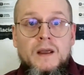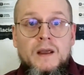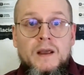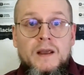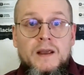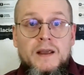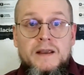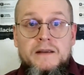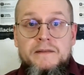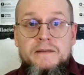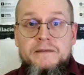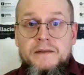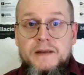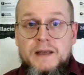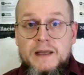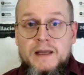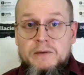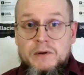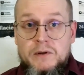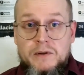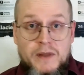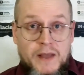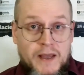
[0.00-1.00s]
If
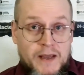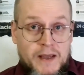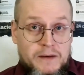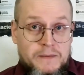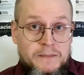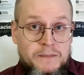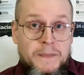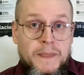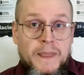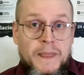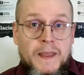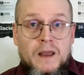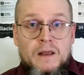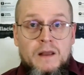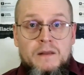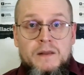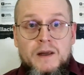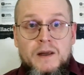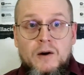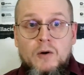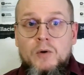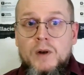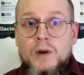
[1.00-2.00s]
even then,
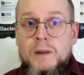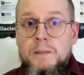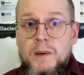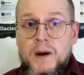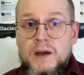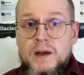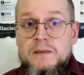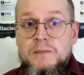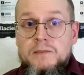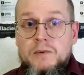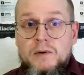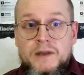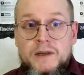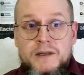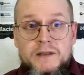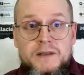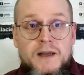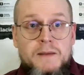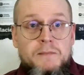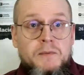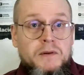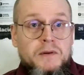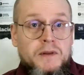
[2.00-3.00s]
the only possible
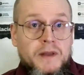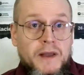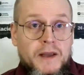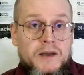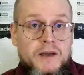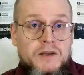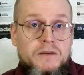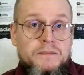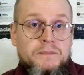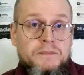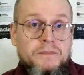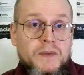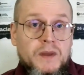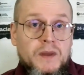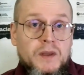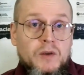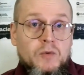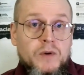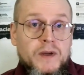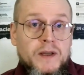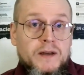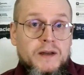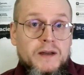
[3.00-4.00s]
interpretation you
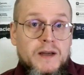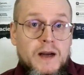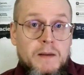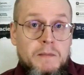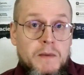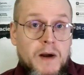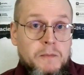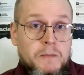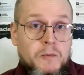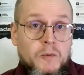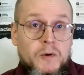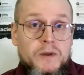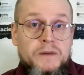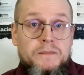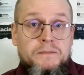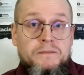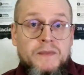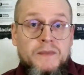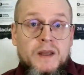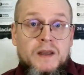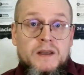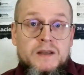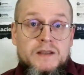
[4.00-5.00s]
can come up with
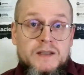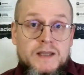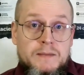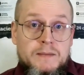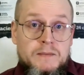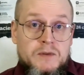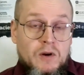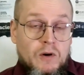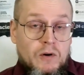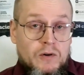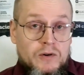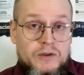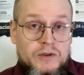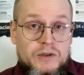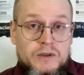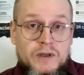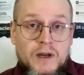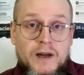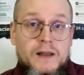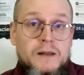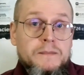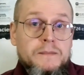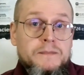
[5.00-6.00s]
seems
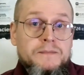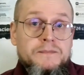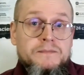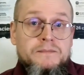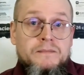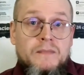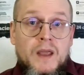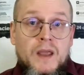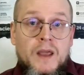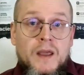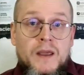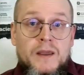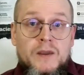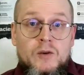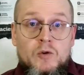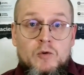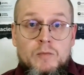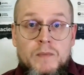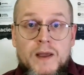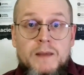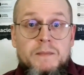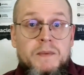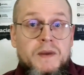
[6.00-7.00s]
hostile, you
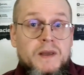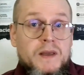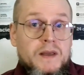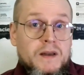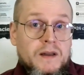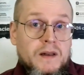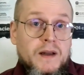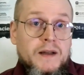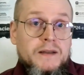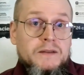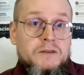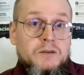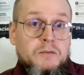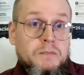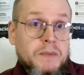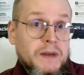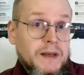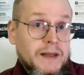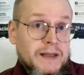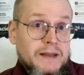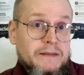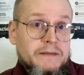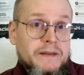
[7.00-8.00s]
may be inclined to
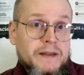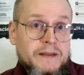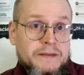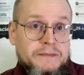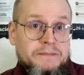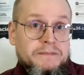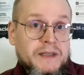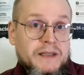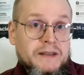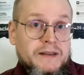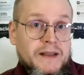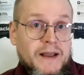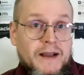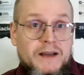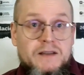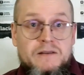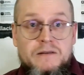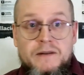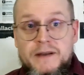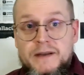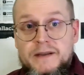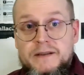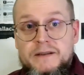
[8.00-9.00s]
believe that it
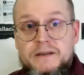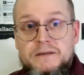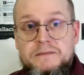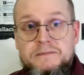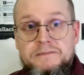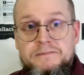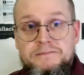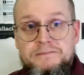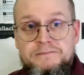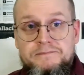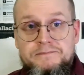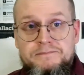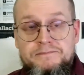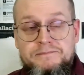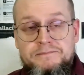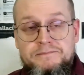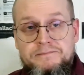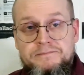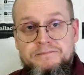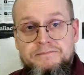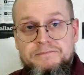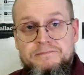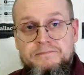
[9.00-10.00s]
actually is.
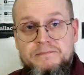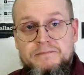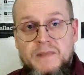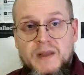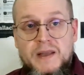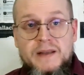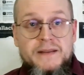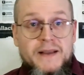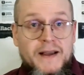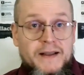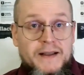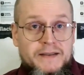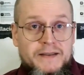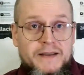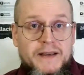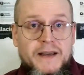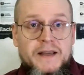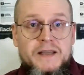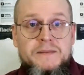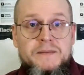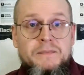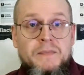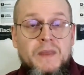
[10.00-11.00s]
In that
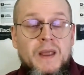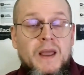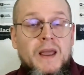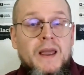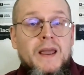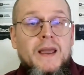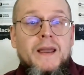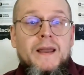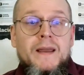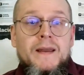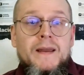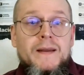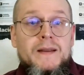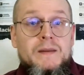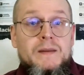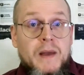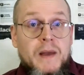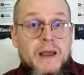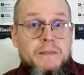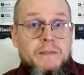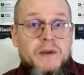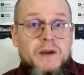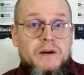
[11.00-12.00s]
case, it
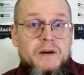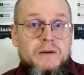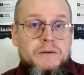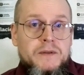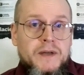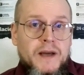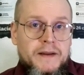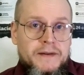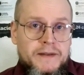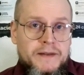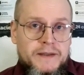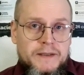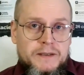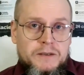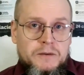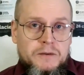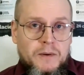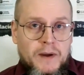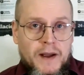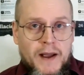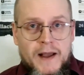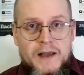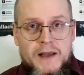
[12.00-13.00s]
be a good idea to
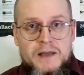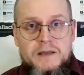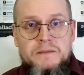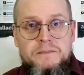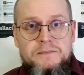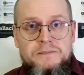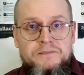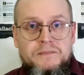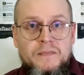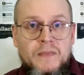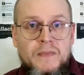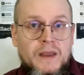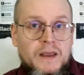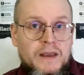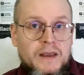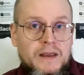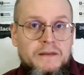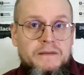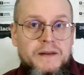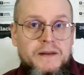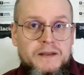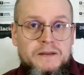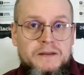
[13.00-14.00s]
ask
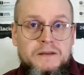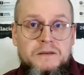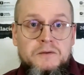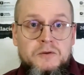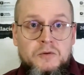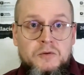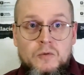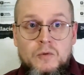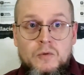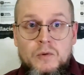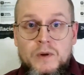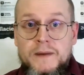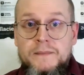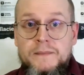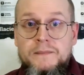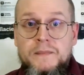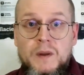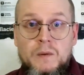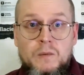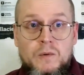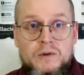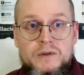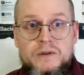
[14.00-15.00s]
if that truly
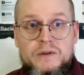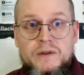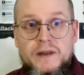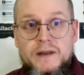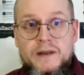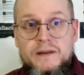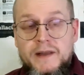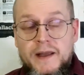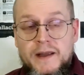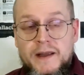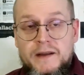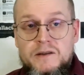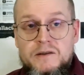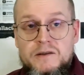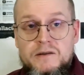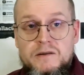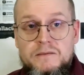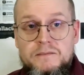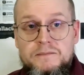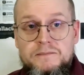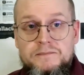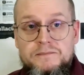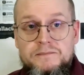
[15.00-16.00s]
was the intention.
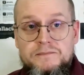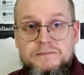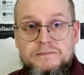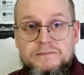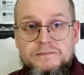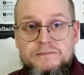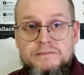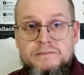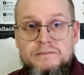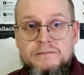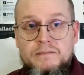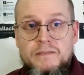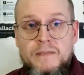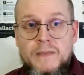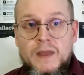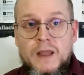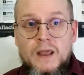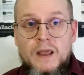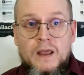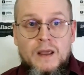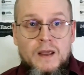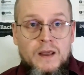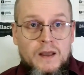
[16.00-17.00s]

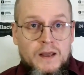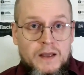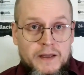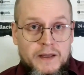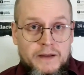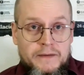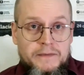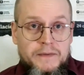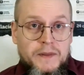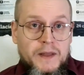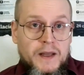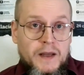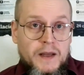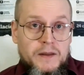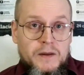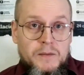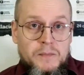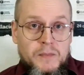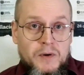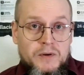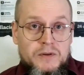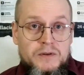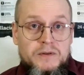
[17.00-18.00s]
If the other
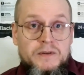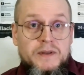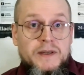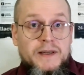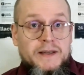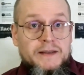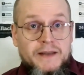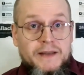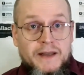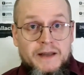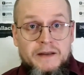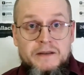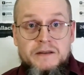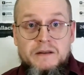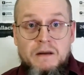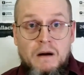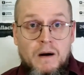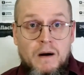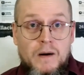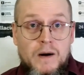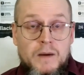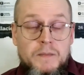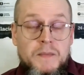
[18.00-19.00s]
person intends
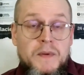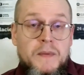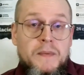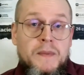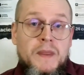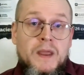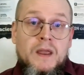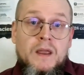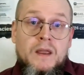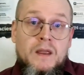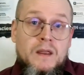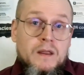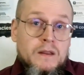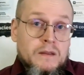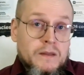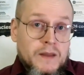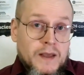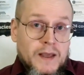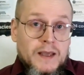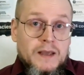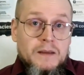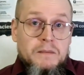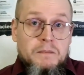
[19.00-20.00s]
harm,
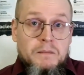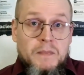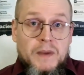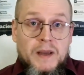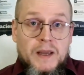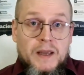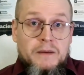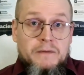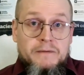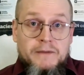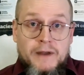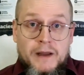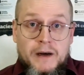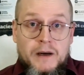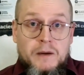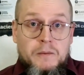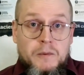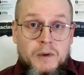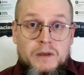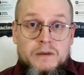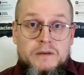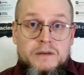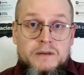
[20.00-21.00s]
they may very
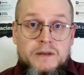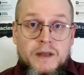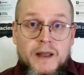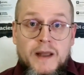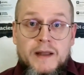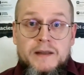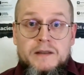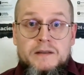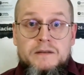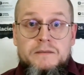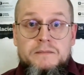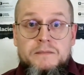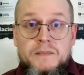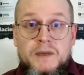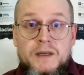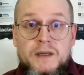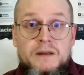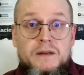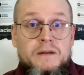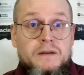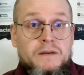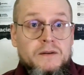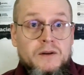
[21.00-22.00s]
well state it
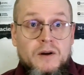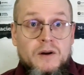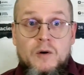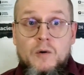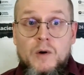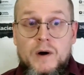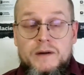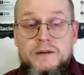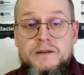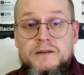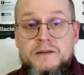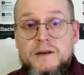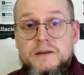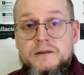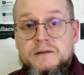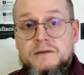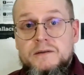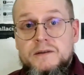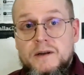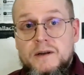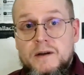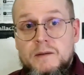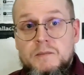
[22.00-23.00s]
in no uncertain
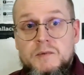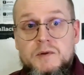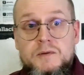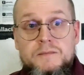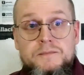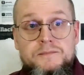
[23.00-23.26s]
terms.